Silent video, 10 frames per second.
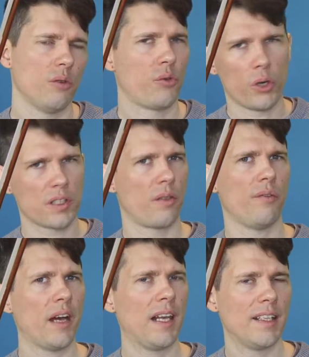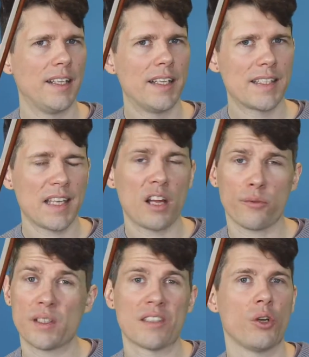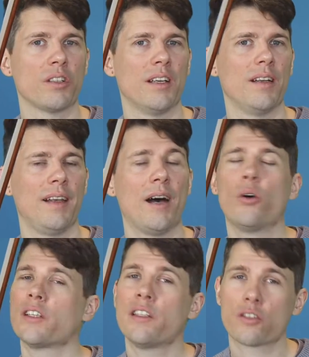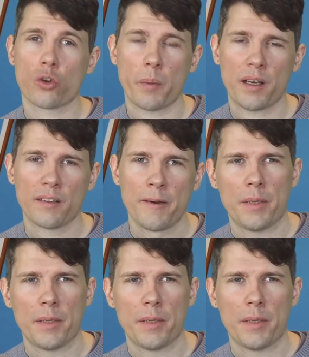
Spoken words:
Of course, the violin in itself is not a loud instrument,